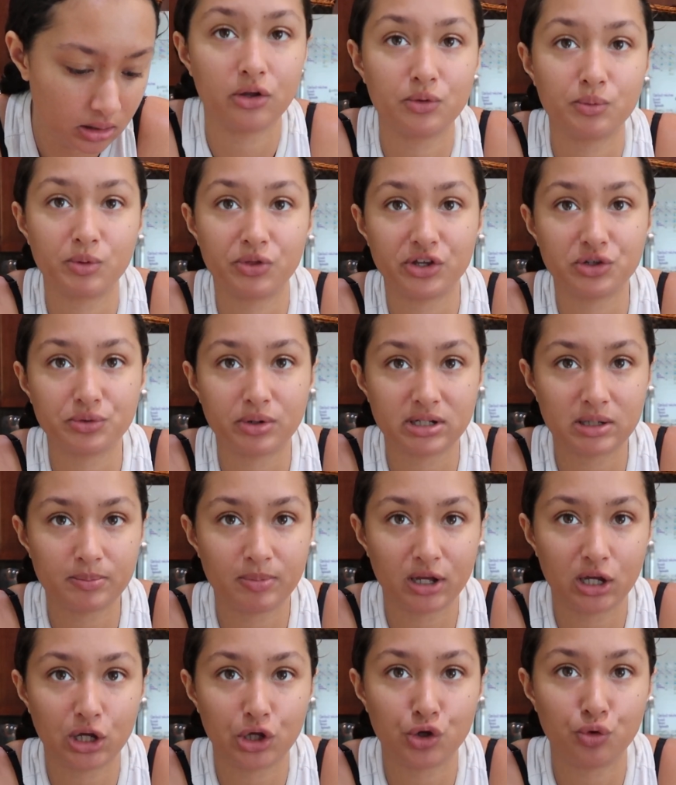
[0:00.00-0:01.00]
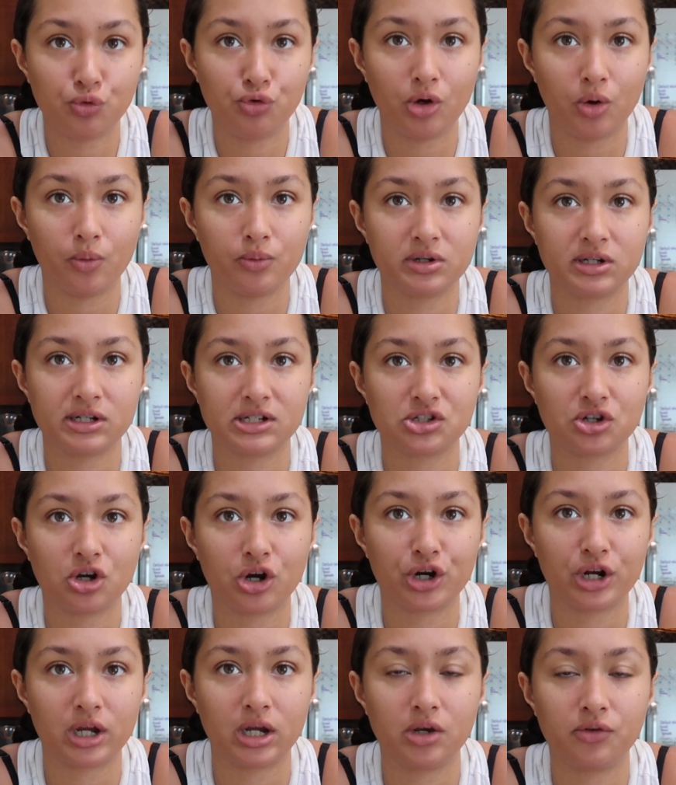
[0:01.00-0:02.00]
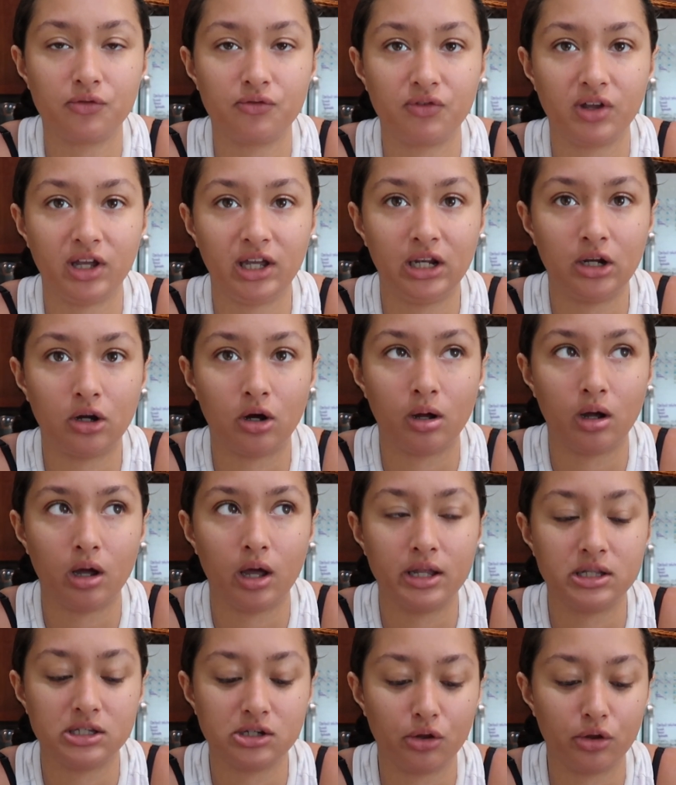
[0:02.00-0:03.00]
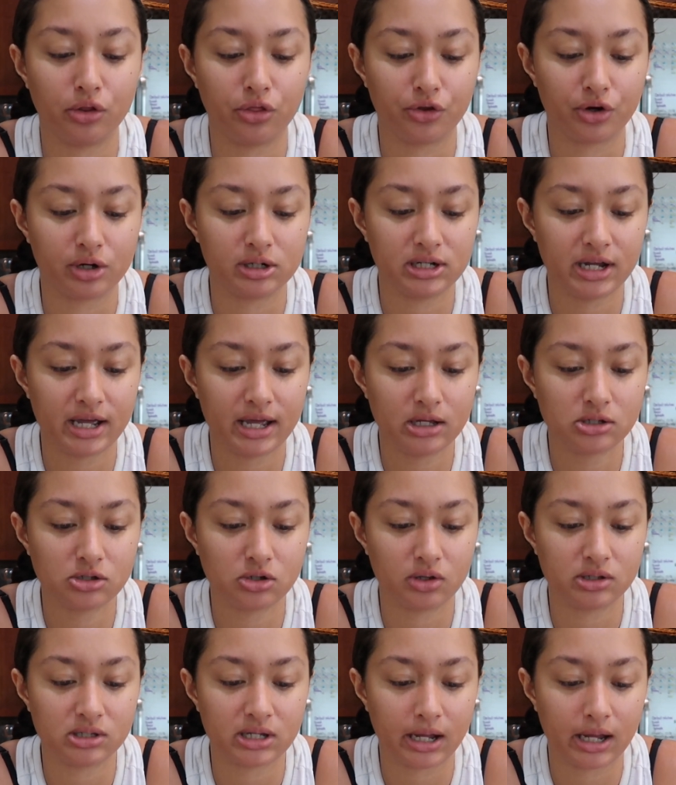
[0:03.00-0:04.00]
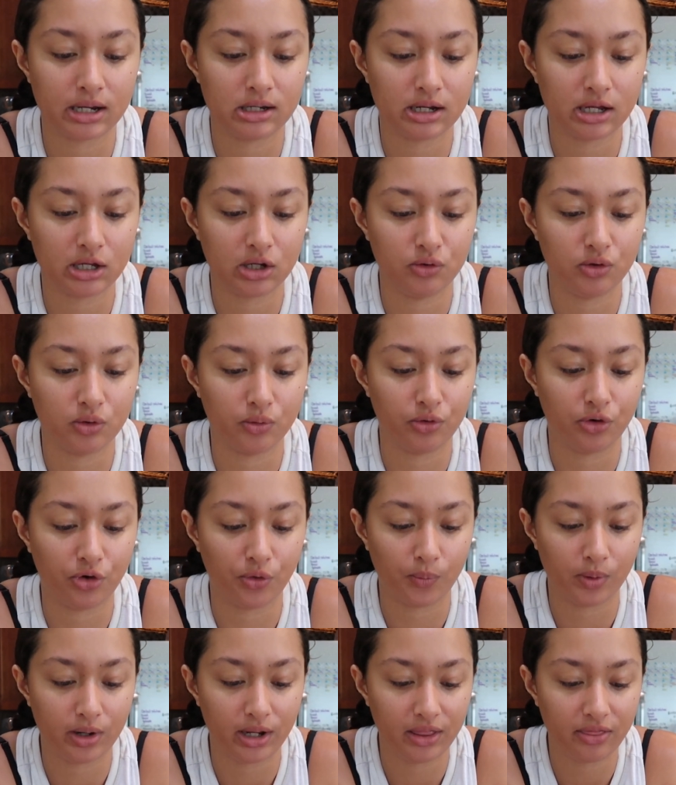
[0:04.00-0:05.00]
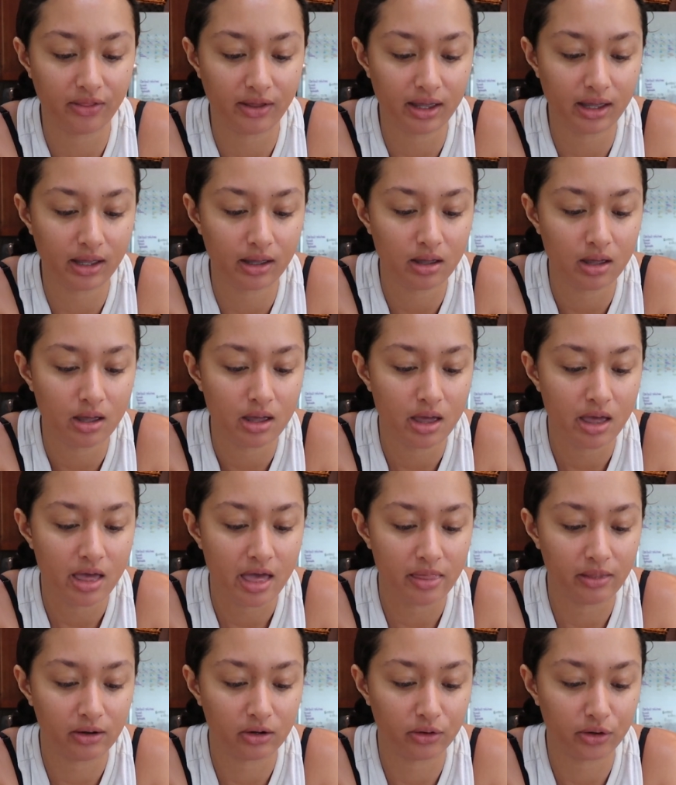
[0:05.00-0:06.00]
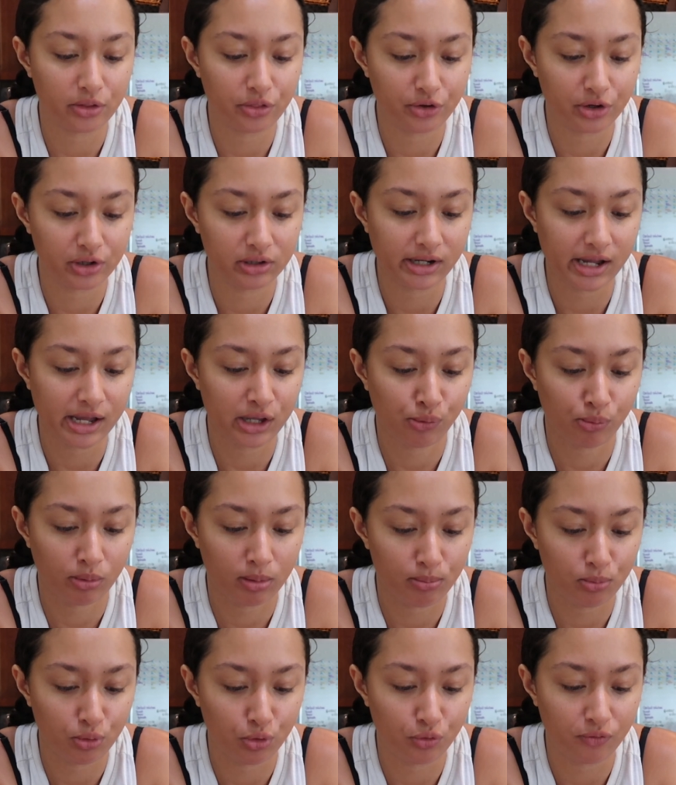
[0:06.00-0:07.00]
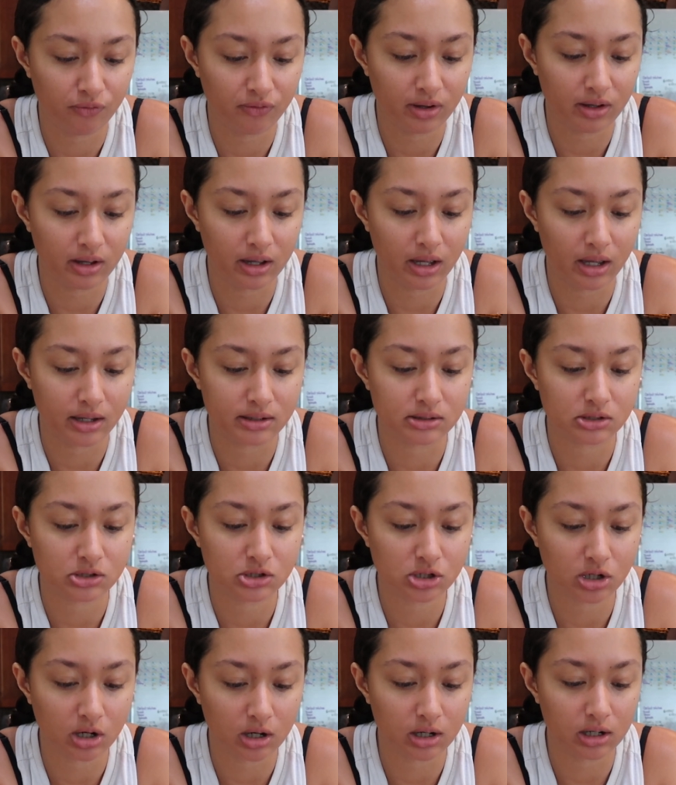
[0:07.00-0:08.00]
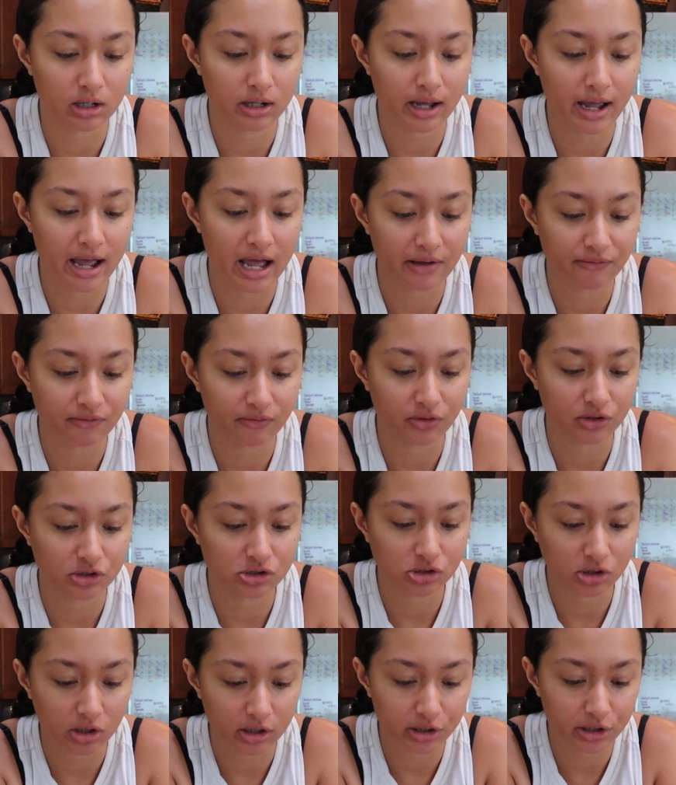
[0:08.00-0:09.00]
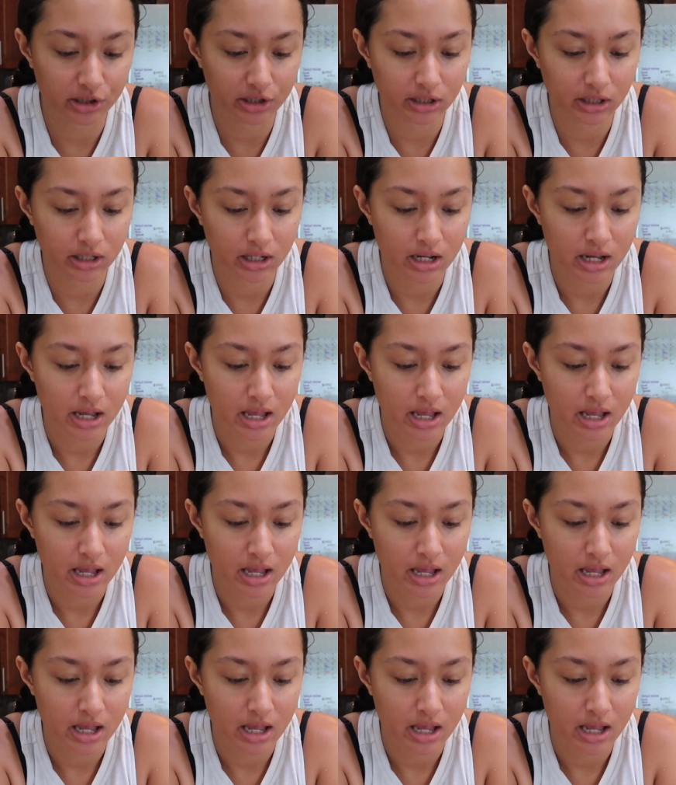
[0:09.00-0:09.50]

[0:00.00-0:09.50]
With this recipe, you don't discard and feed until the 3rd day. So the 2nd day you don't do anything, and then on the 3rd day you remove and discard half of the starter